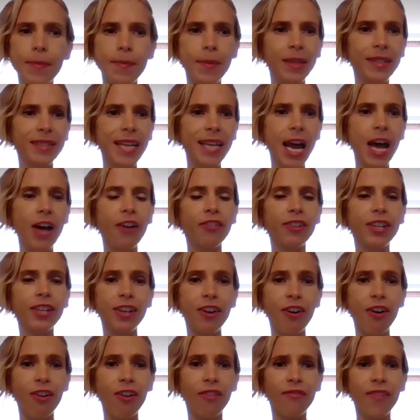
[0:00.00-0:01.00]
mentality
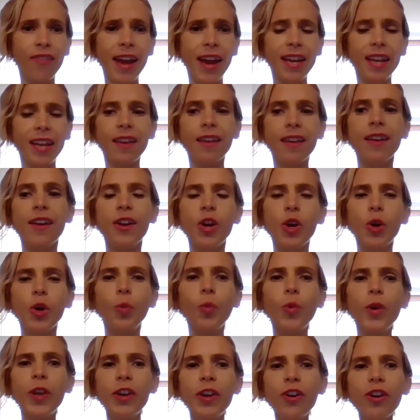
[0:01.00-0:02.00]
already.
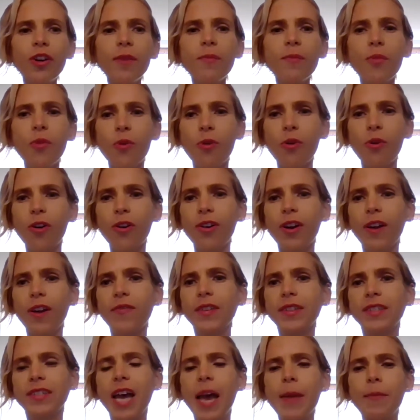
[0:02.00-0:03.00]
We are more of the
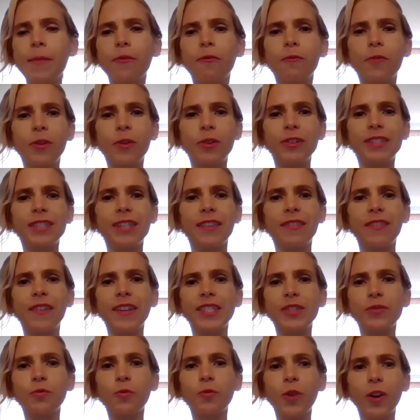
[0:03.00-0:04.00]
type of person
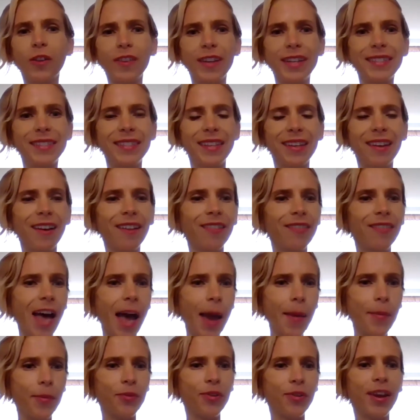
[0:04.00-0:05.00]
that's willing to
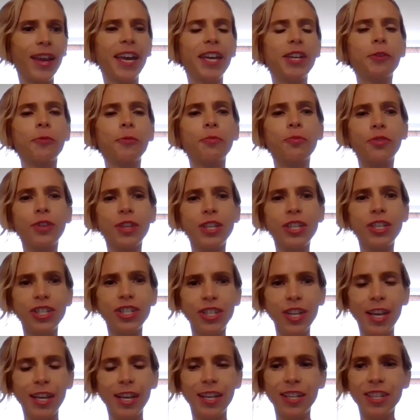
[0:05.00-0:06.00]
collaborate and
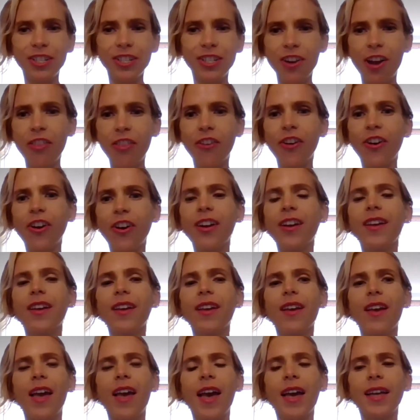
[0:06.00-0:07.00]
appreciate each other
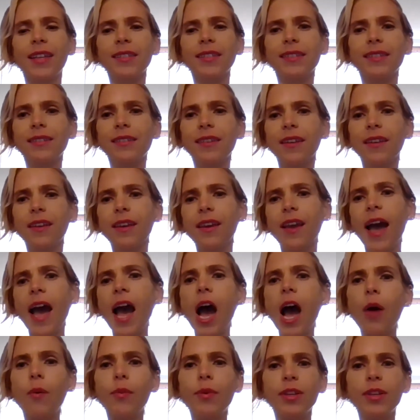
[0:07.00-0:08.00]
and see
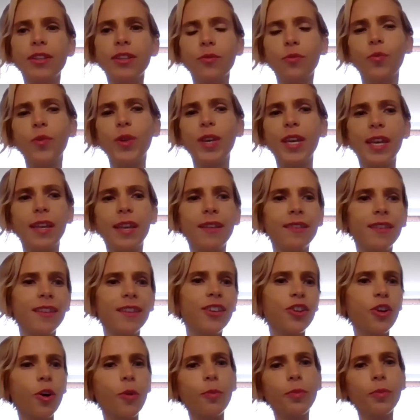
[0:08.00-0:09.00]
how we can,
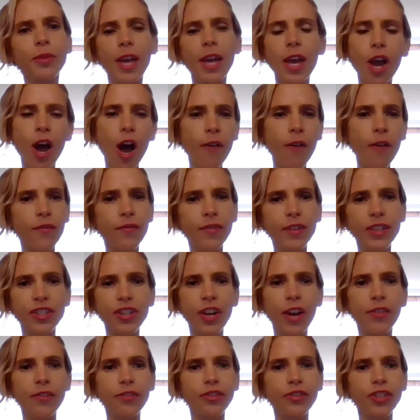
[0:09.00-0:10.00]
play off of each
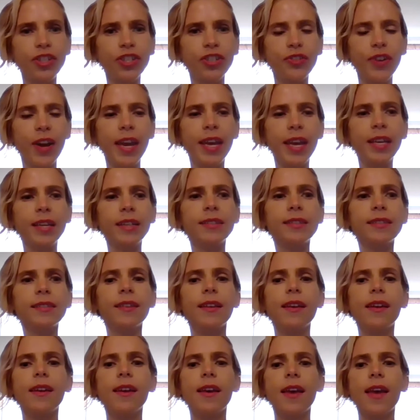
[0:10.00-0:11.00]
other's strengths.
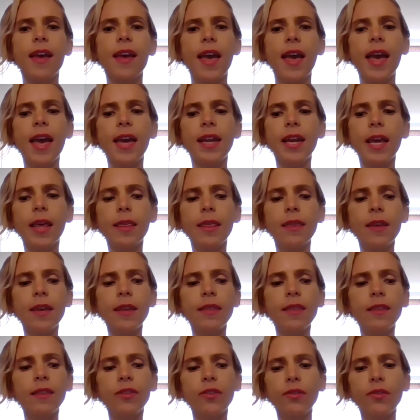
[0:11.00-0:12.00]
And I think
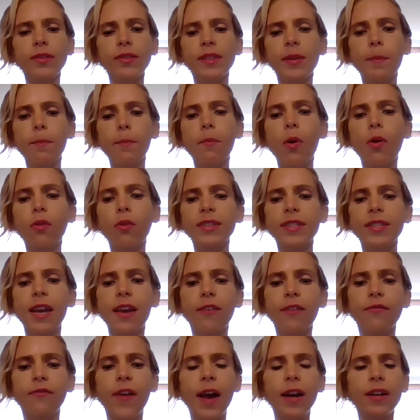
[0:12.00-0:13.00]
that there's a
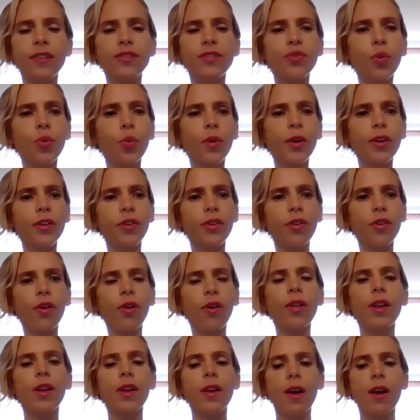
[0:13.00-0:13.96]
multifactorial